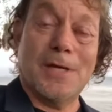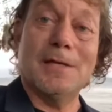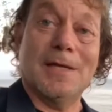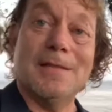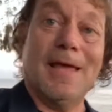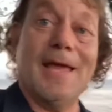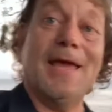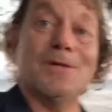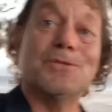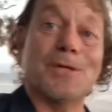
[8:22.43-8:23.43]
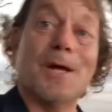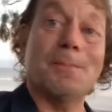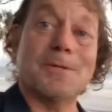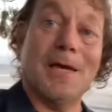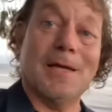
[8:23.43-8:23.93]
And they ended
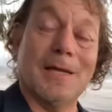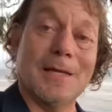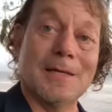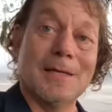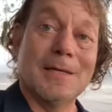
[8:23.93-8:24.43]
up getting